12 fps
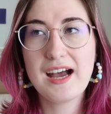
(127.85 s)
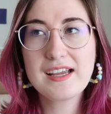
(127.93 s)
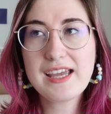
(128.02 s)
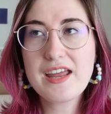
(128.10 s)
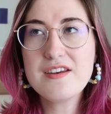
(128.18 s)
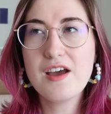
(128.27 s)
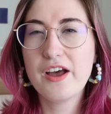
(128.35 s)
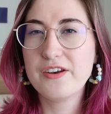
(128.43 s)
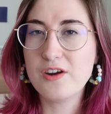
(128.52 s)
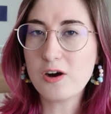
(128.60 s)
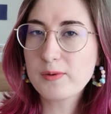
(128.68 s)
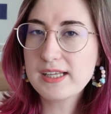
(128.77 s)
Again,
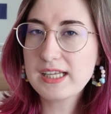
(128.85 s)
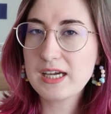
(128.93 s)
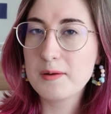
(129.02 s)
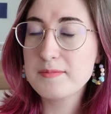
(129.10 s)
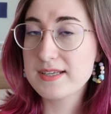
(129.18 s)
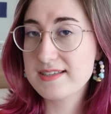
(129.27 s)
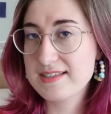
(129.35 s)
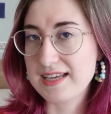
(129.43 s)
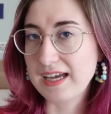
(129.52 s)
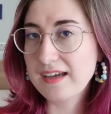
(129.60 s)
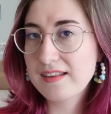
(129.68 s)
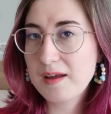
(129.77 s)
not really a
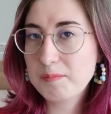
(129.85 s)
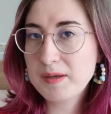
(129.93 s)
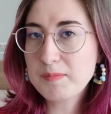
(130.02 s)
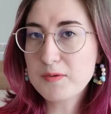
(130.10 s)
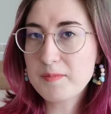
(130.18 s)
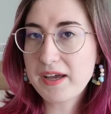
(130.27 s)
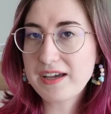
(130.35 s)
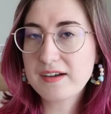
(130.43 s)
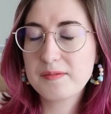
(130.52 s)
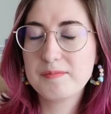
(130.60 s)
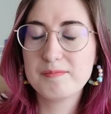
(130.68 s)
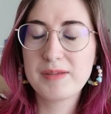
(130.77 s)
mistake that people make,